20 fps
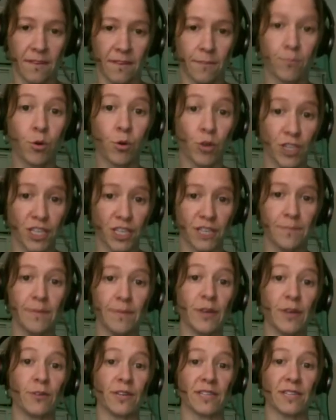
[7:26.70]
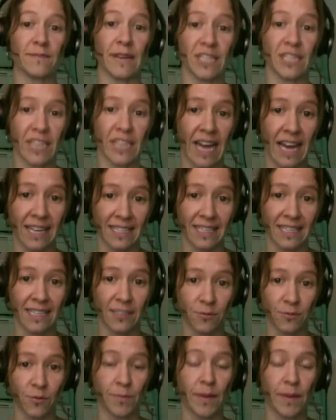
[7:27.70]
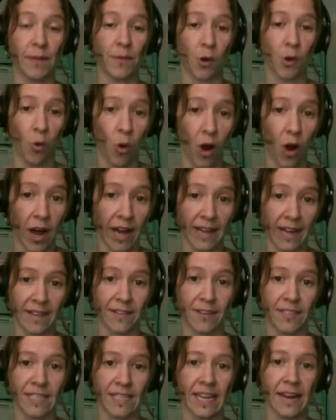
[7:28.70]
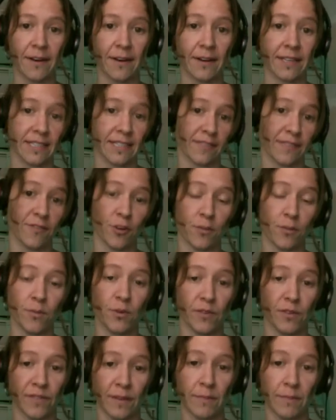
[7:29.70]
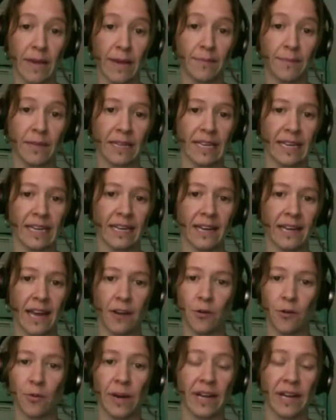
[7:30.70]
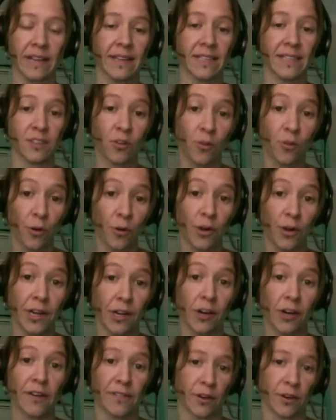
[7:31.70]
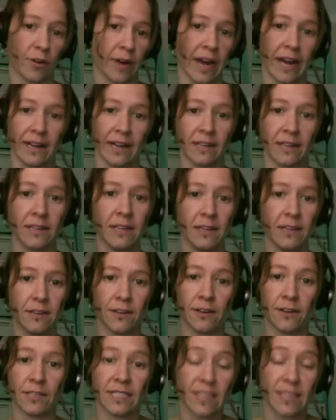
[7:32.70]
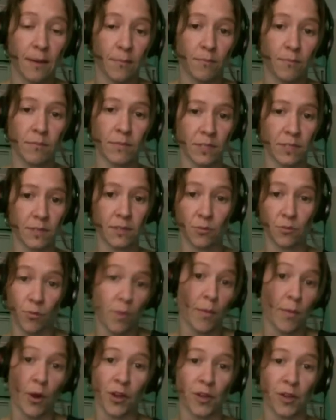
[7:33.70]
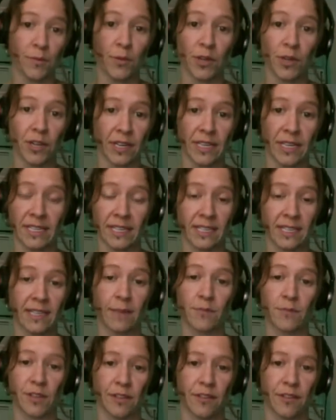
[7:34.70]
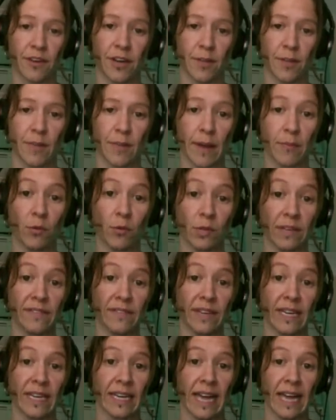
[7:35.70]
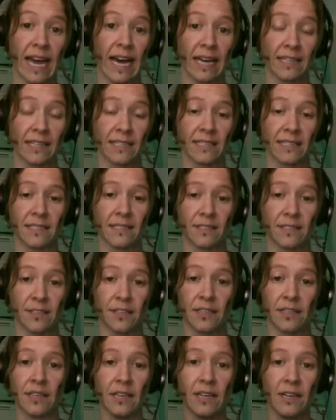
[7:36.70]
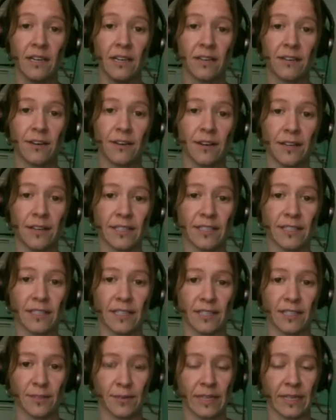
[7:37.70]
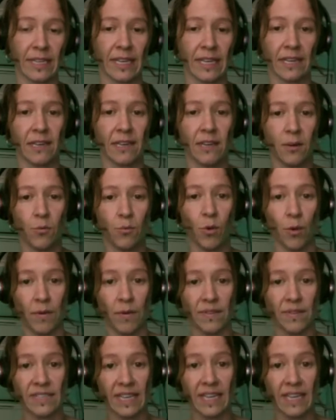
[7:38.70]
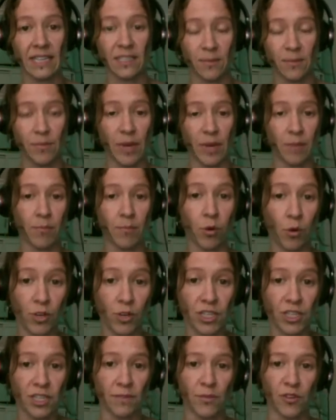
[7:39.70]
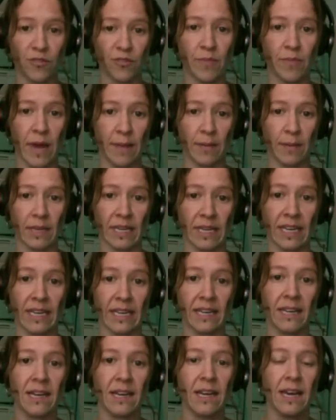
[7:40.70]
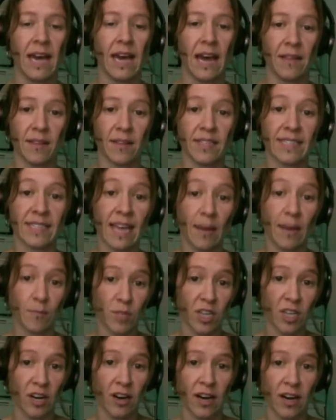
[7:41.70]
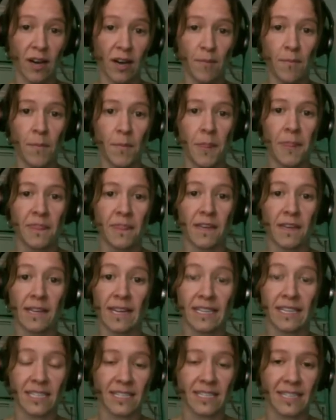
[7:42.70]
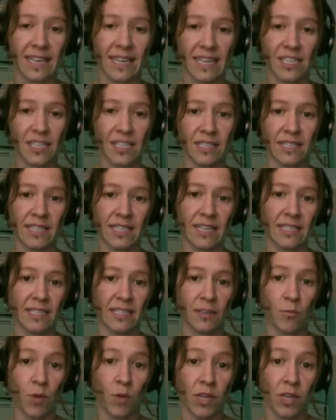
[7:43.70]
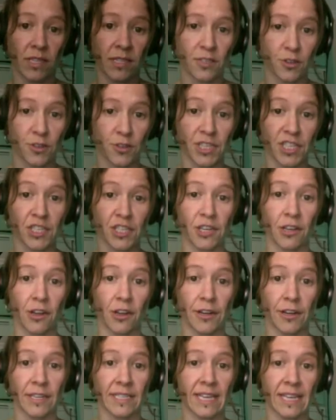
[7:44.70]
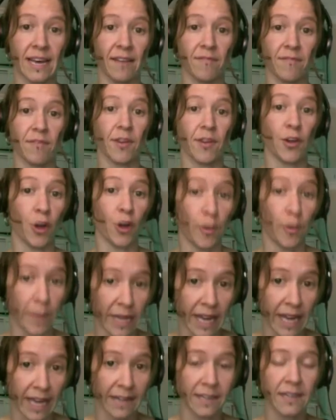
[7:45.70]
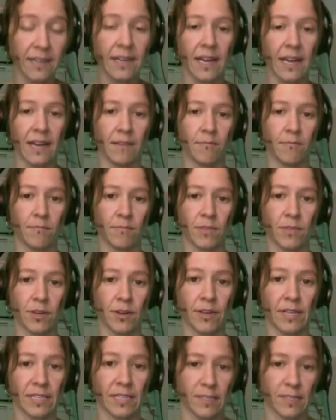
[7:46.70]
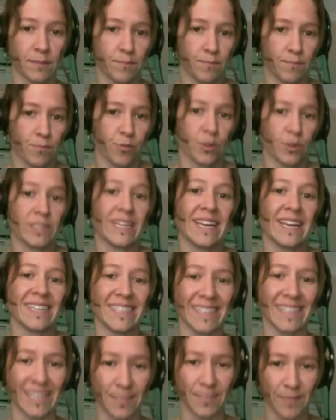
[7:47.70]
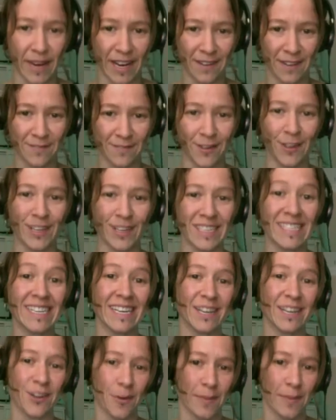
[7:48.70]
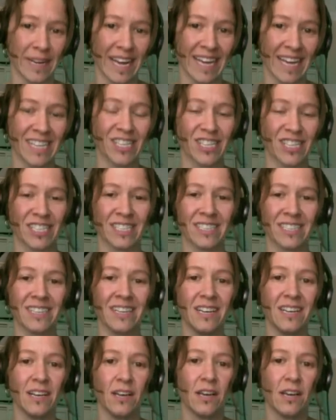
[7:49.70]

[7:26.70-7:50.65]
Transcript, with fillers: the push to build as much housing as would be required in those areas if you're moving people in. And already there's chronic overcrowding. You know, in some remote communities, there's up to 30 people living in houses. And so, you know, it's it's really what we've seen is a big push to move people in. At the same time, the legislation says that once traditional owners have nominated, and you know, it's presented as being a volunteer nomination,